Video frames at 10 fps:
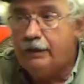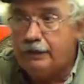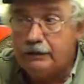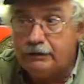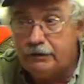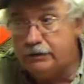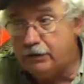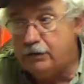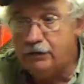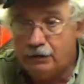is
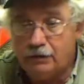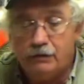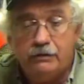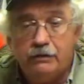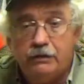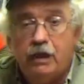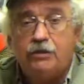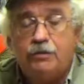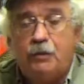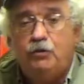not
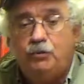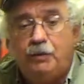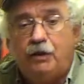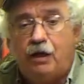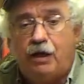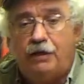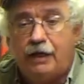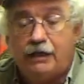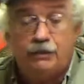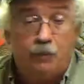supposed to be a
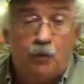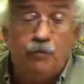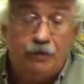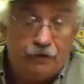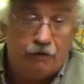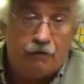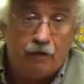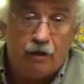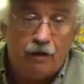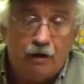contact sport, but there's a
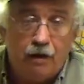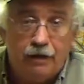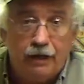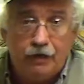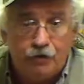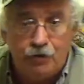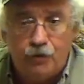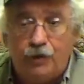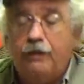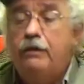lot of contact
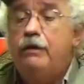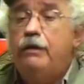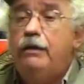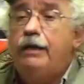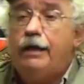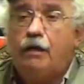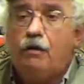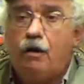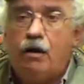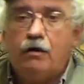to it, and a
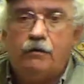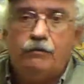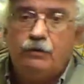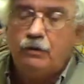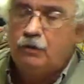lot of